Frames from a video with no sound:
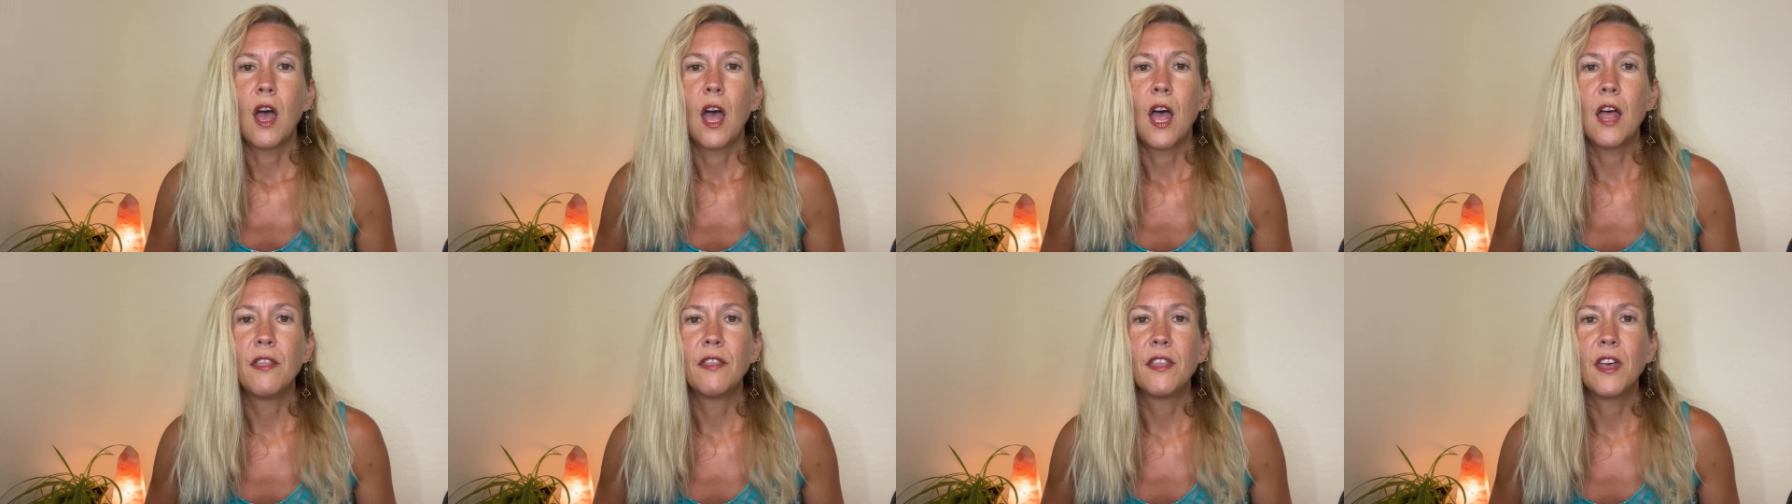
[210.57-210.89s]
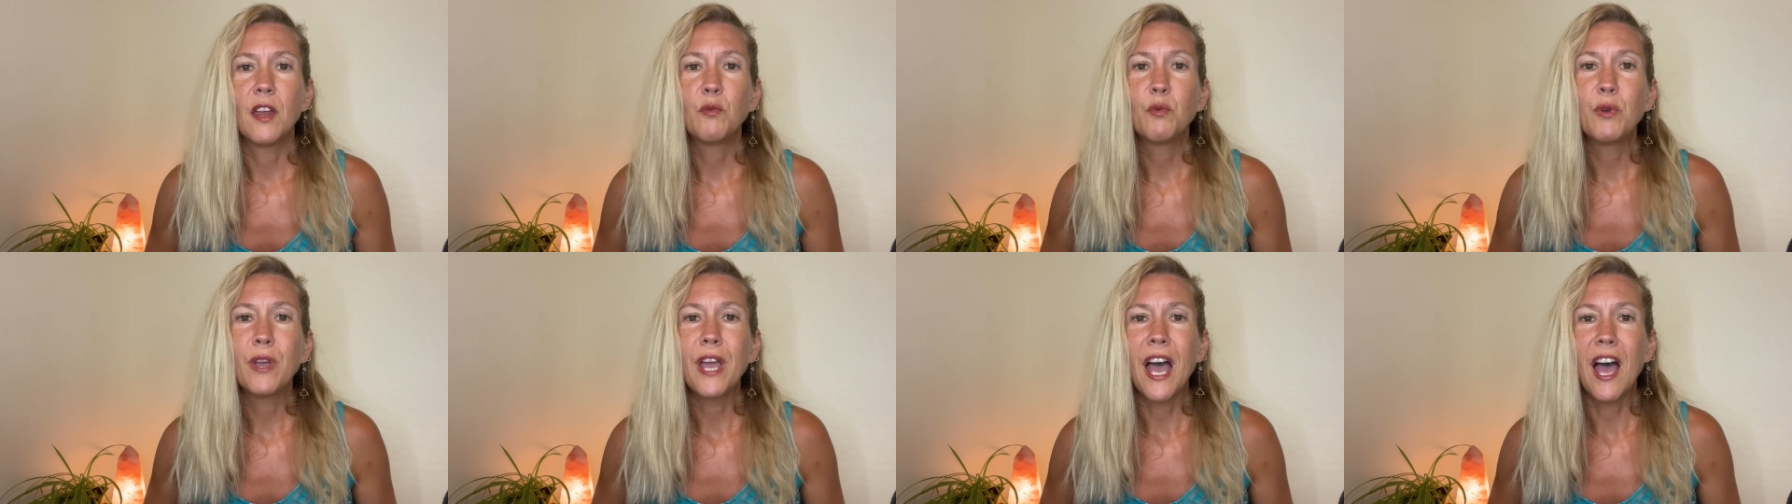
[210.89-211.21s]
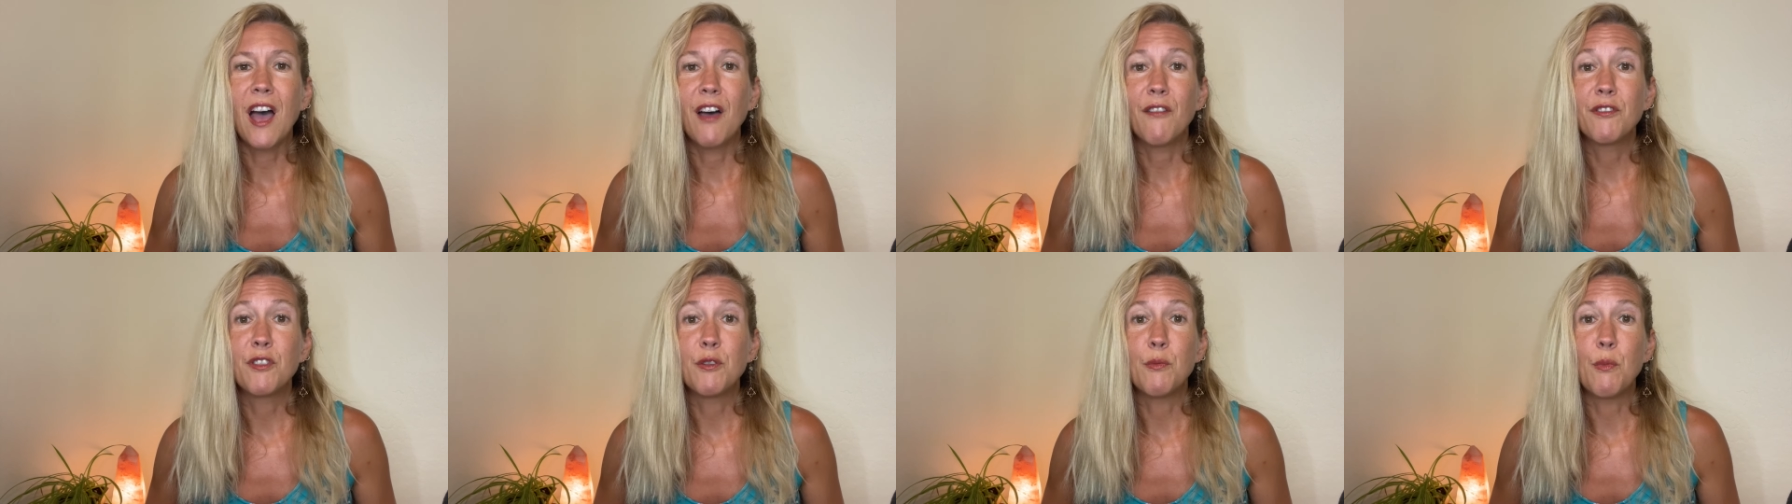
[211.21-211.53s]
And then we
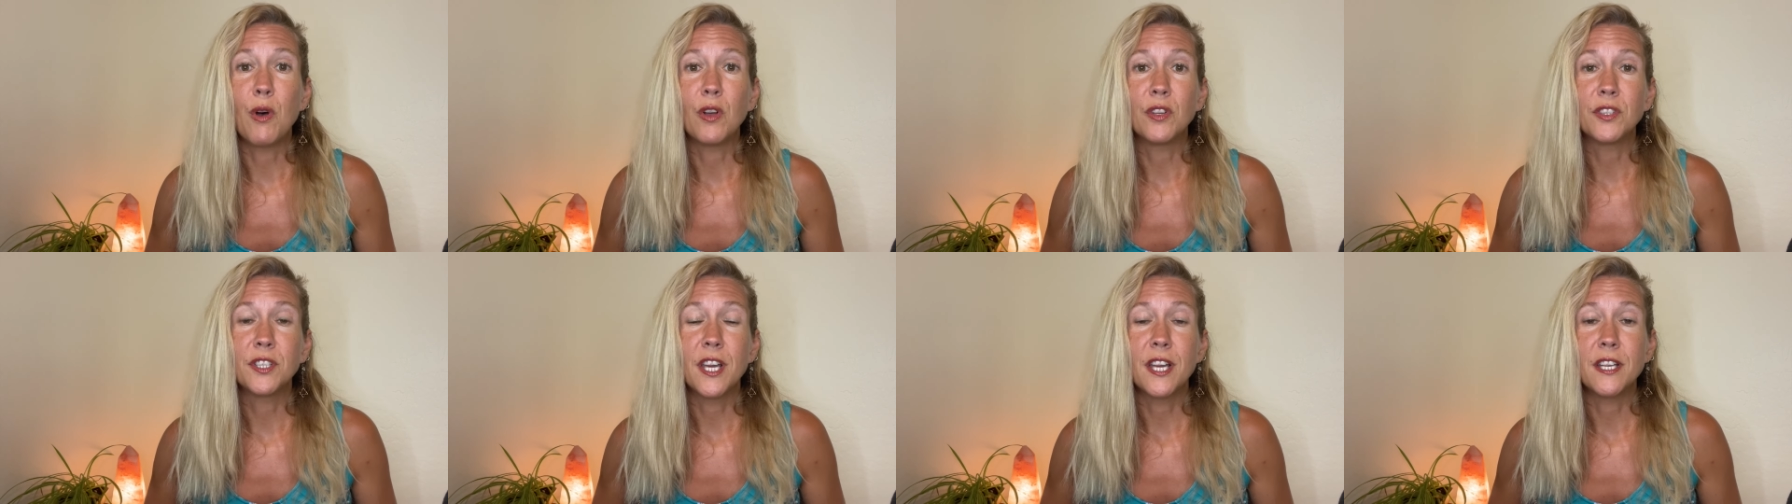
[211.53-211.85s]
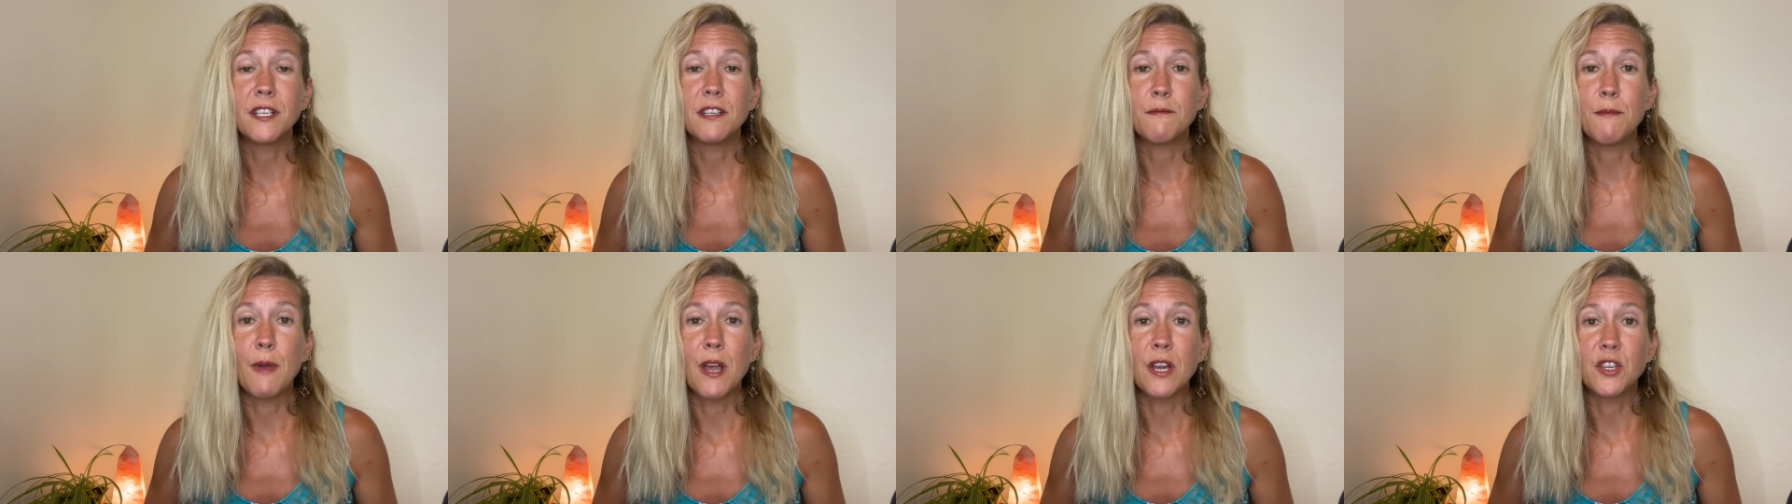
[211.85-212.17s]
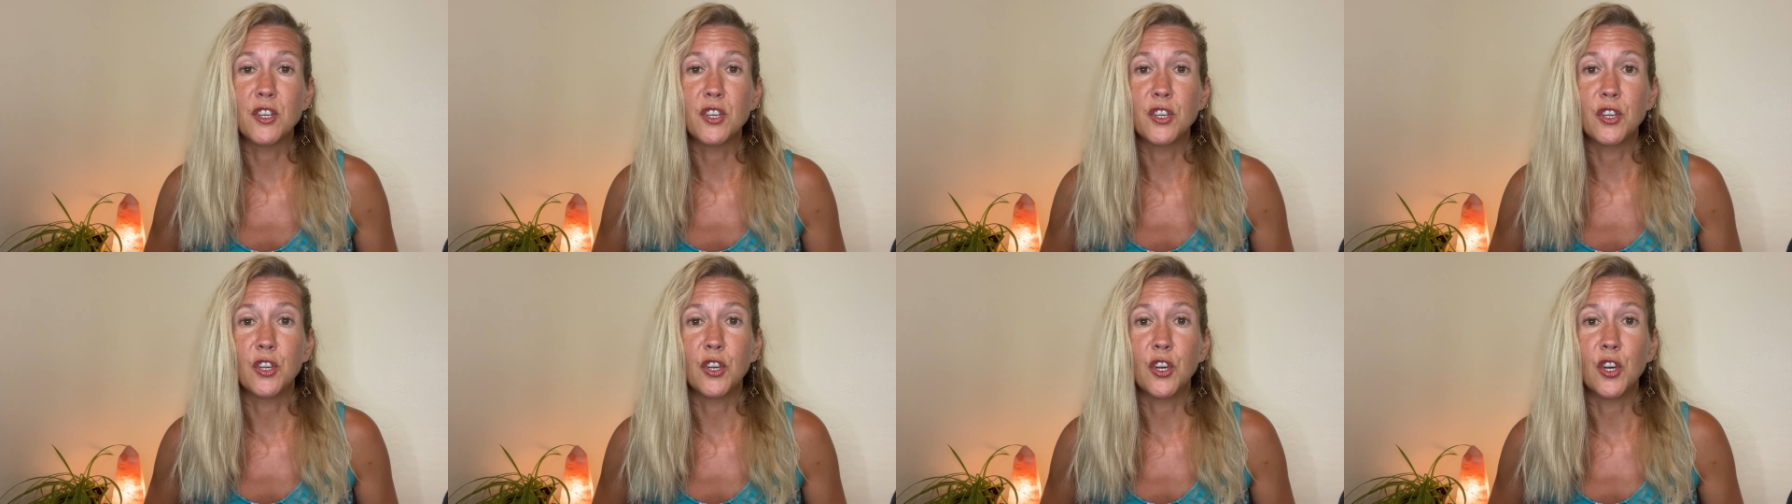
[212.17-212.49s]
have the
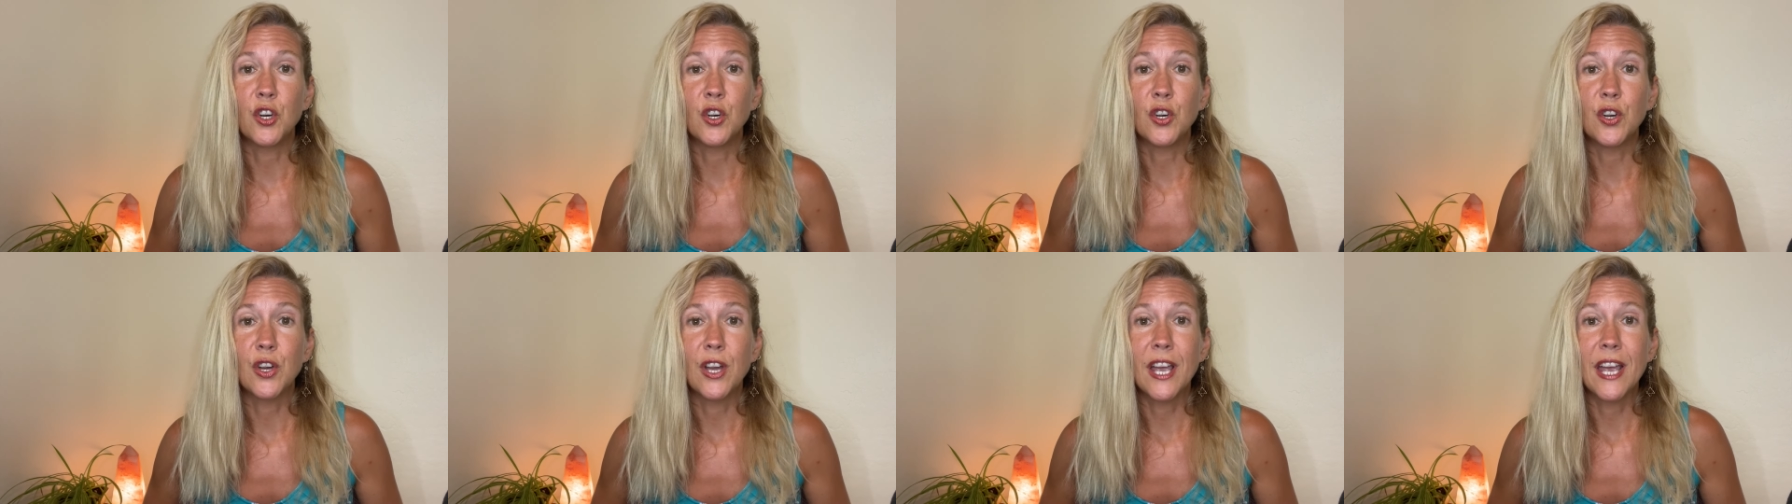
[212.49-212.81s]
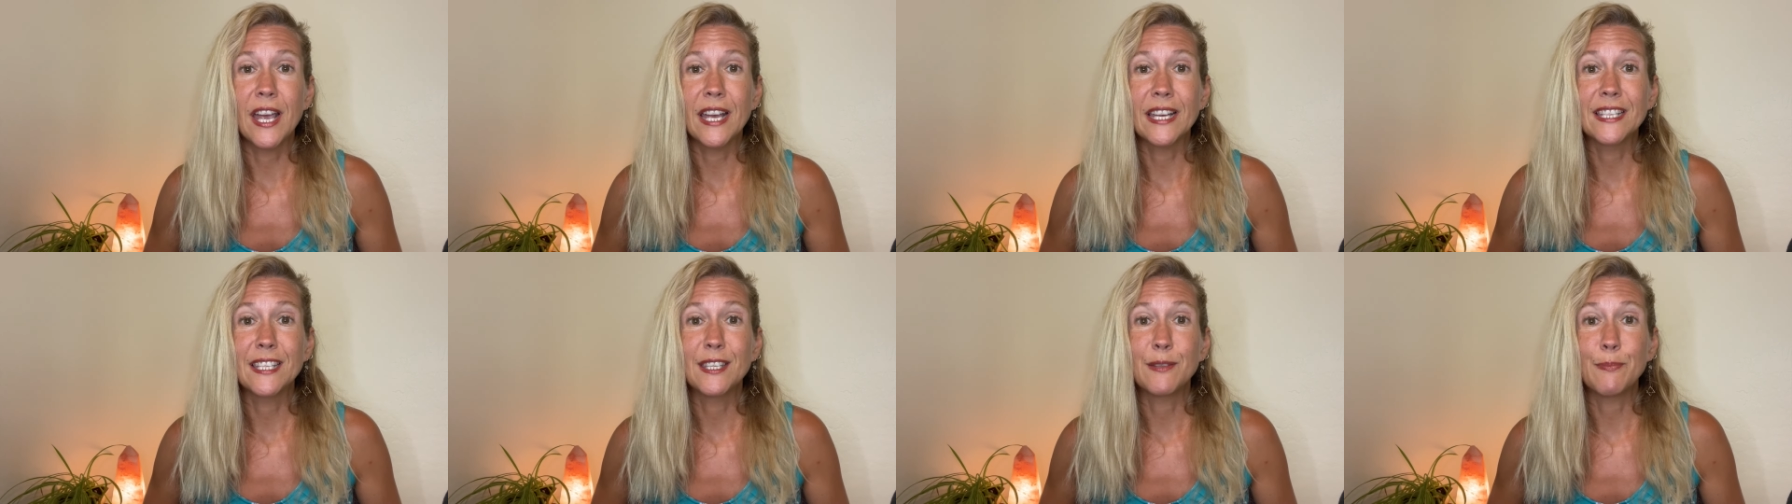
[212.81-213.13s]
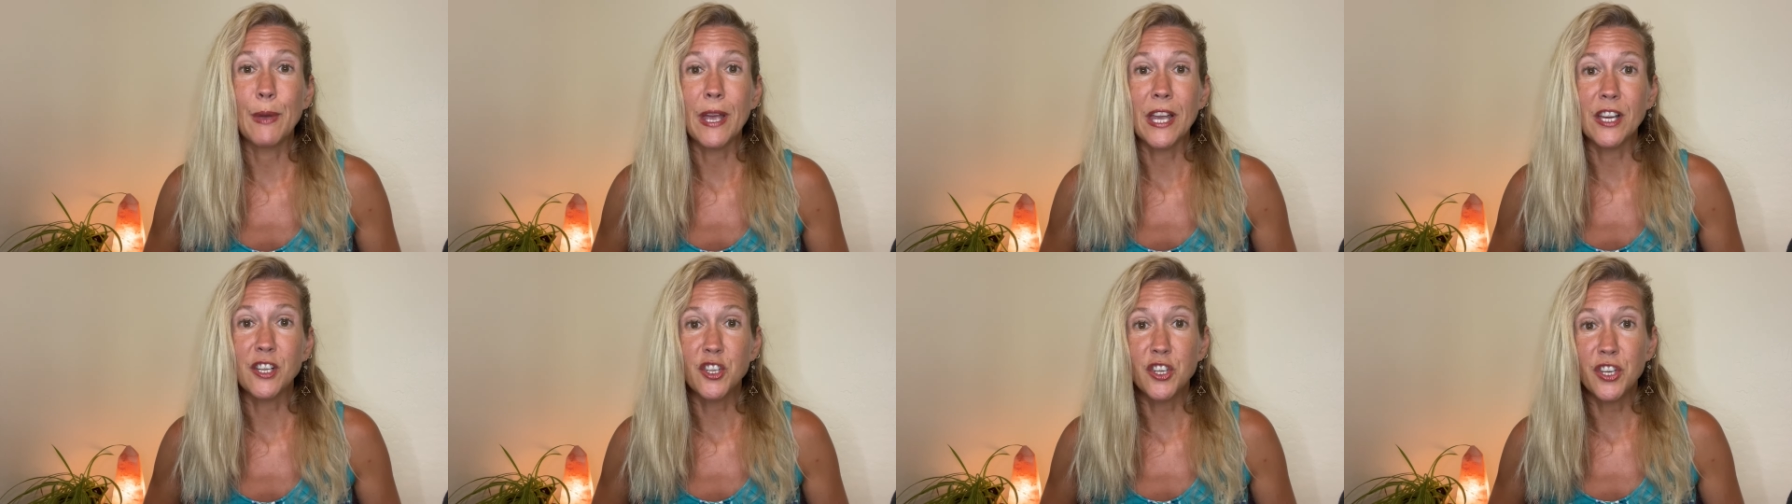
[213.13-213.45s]
multidimensional
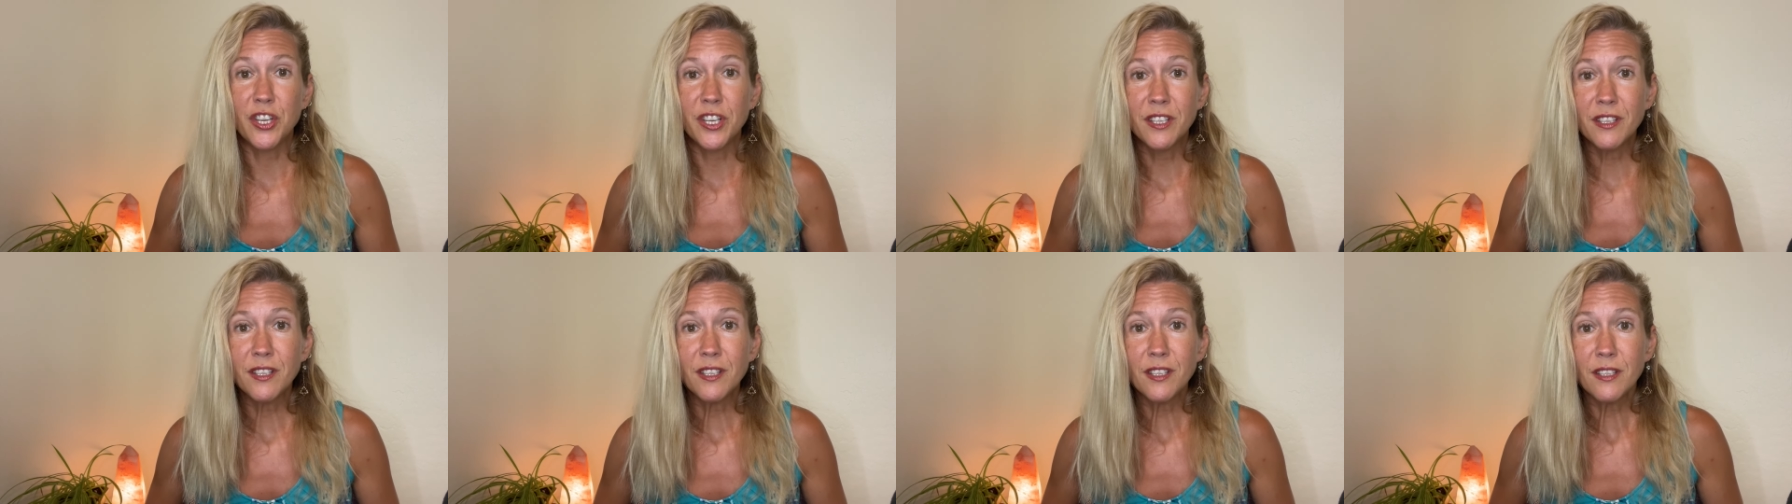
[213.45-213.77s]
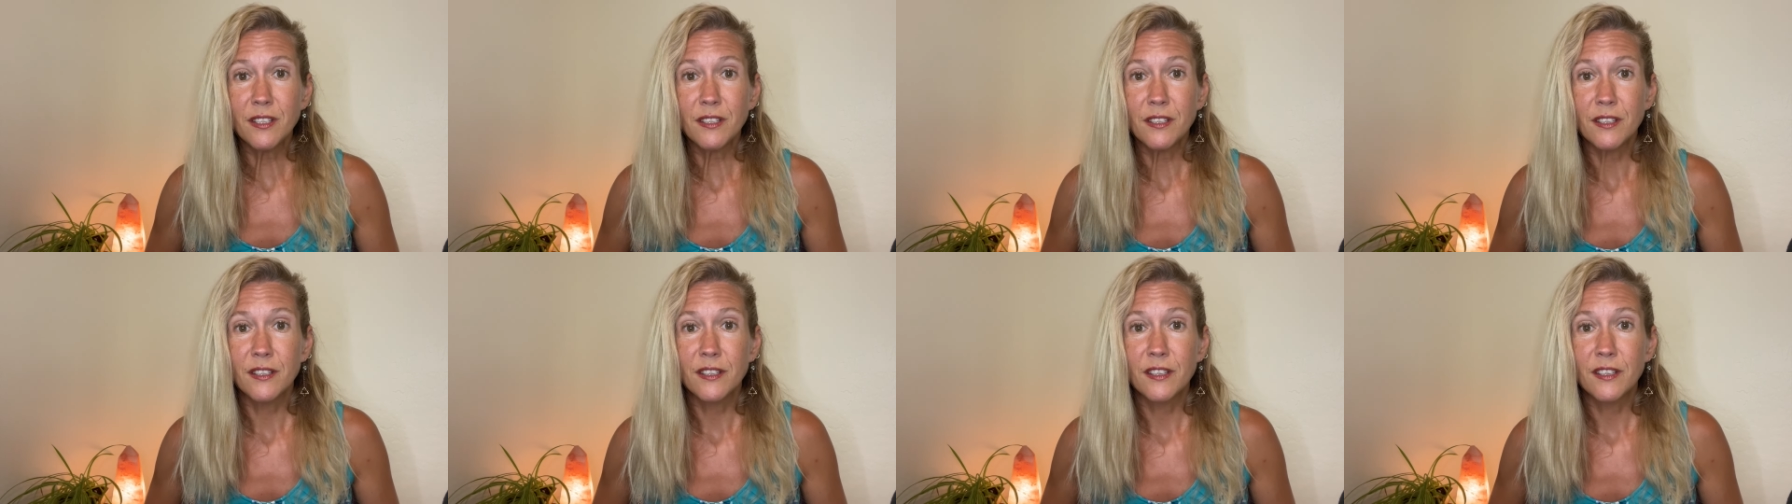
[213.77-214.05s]
expansion.